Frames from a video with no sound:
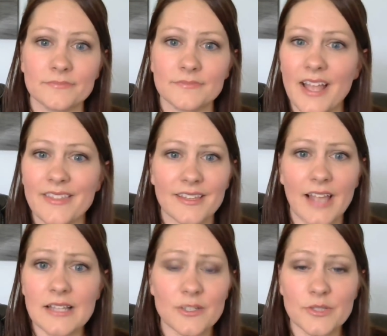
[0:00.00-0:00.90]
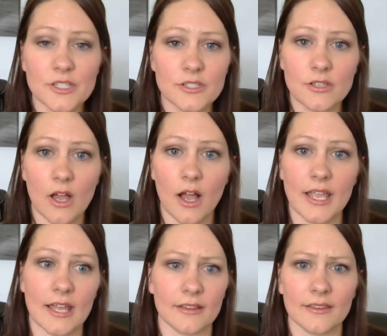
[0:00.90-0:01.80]
not consequences,
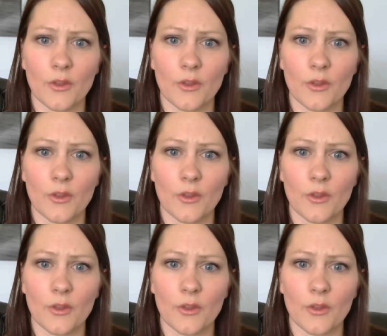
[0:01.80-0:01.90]
again,